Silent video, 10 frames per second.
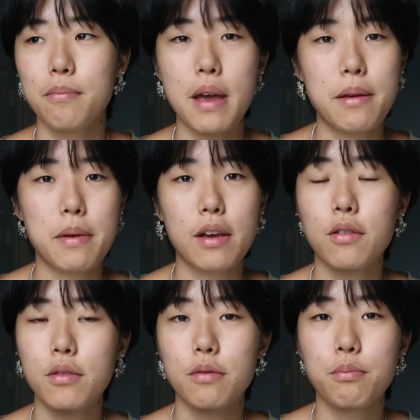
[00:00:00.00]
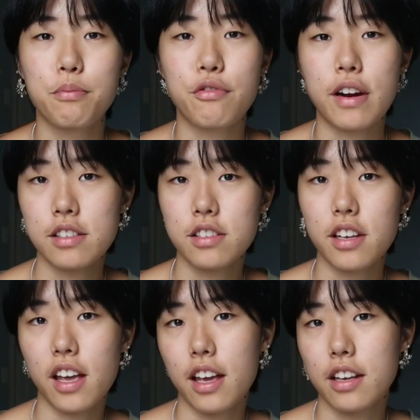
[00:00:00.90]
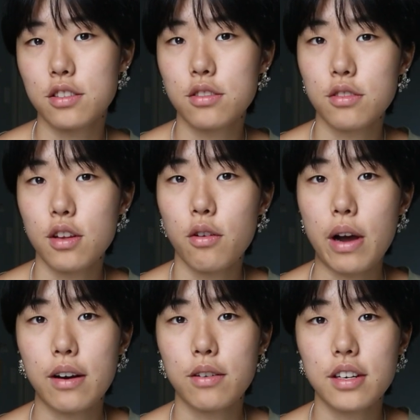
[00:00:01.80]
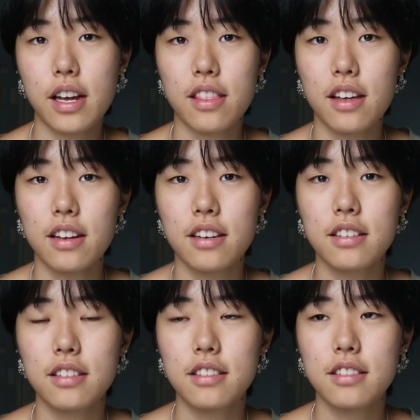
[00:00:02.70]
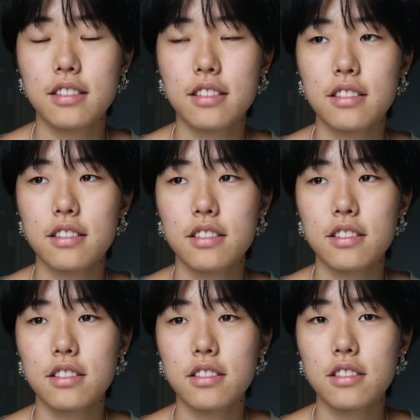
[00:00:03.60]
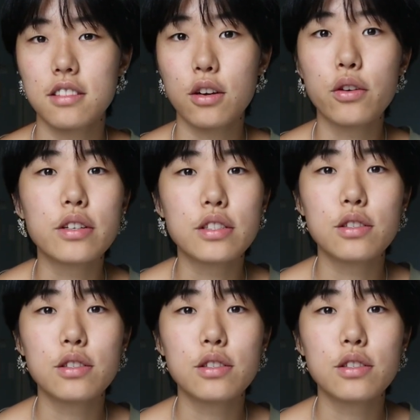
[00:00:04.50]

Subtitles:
maybe go rent a studio out and then go to a